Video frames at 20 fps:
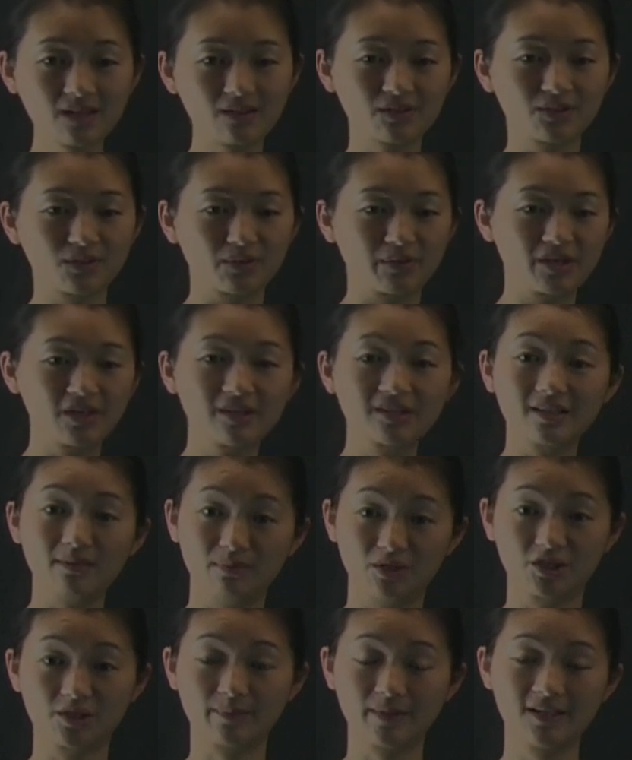So here's
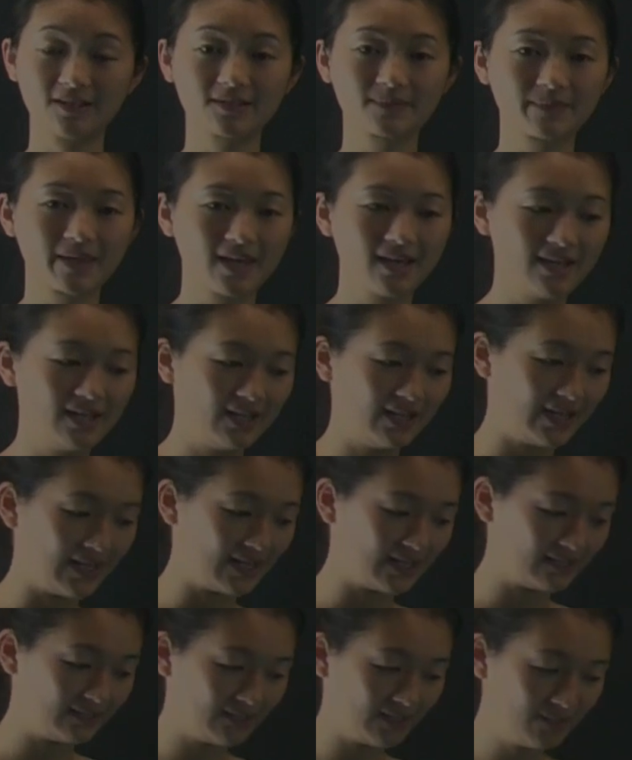image space.
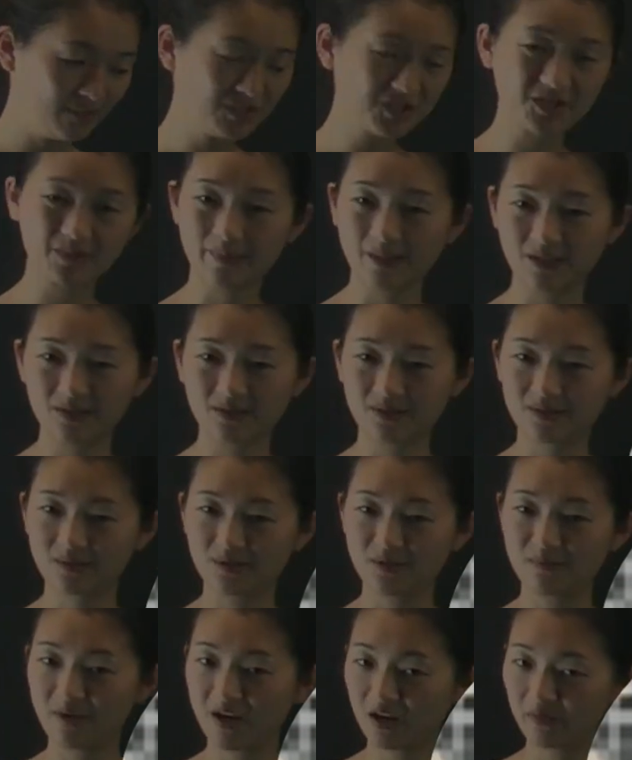And image space,
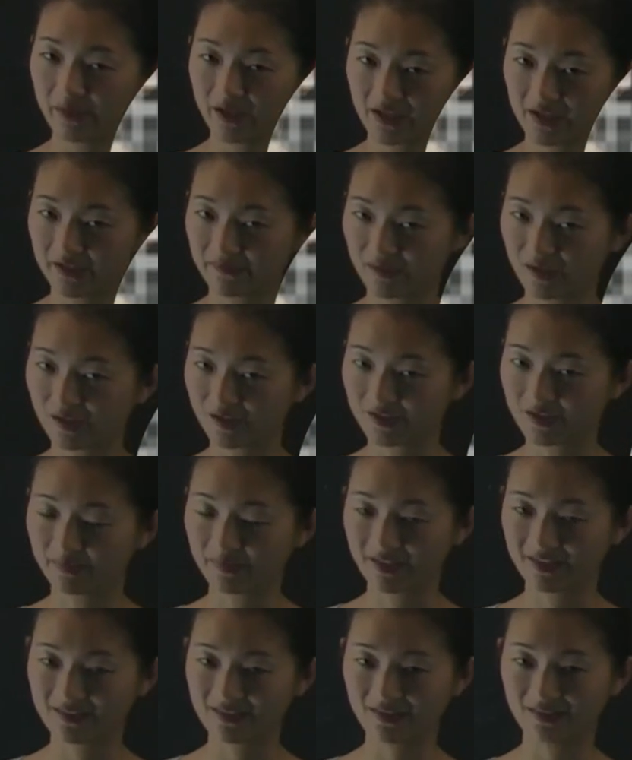you may or may not have heard
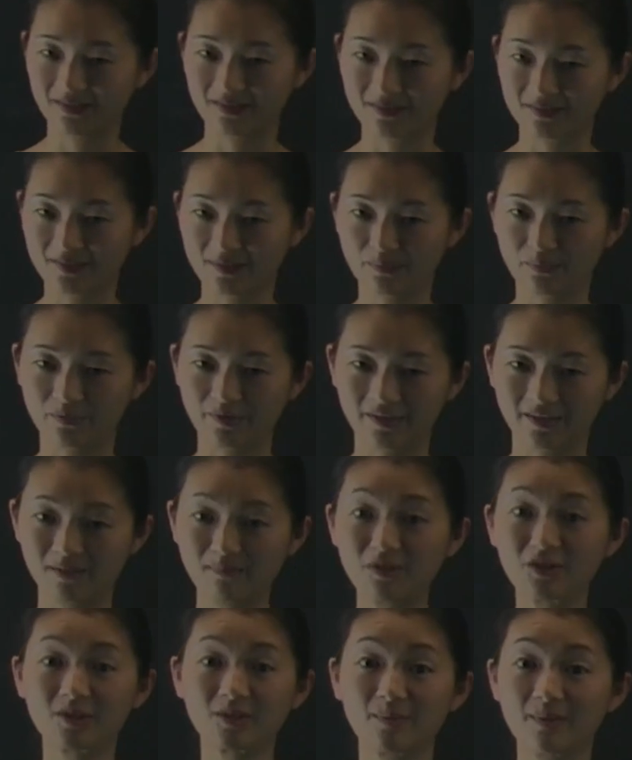somebody say this at some point, the
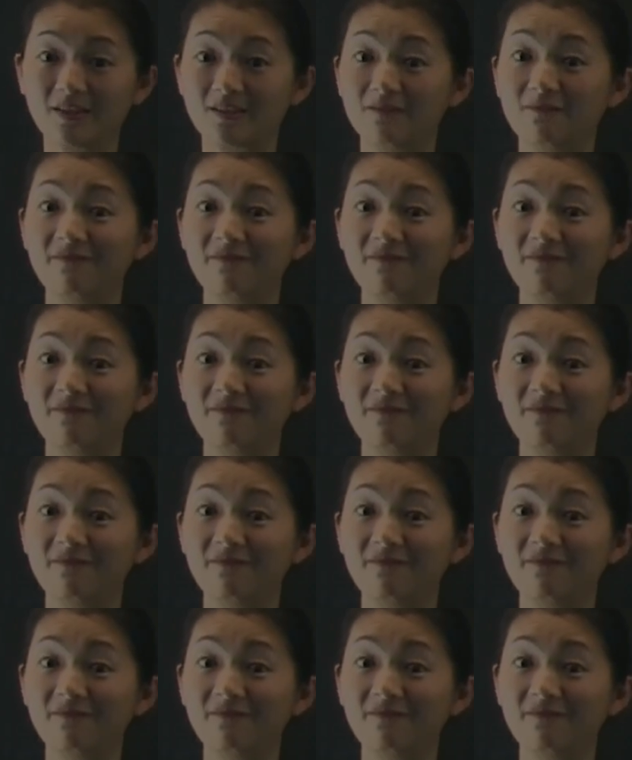image space is